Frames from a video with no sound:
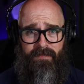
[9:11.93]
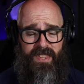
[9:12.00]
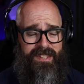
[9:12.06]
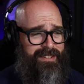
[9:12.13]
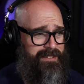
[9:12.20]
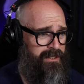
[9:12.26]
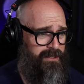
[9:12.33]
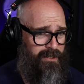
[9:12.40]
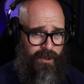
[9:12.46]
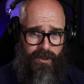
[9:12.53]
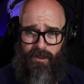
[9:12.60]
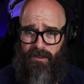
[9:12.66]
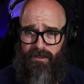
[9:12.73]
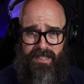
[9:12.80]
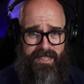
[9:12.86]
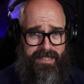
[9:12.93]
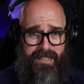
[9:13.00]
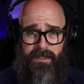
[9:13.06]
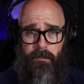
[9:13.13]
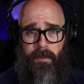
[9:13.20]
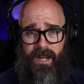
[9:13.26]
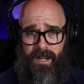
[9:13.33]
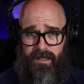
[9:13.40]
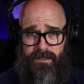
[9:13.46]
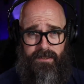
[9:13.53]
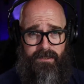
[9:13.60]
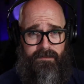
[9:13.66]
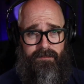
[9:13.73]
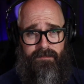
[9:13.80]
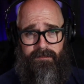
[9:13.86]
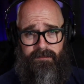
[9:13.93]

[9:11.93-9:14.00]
I think this is all like in the box.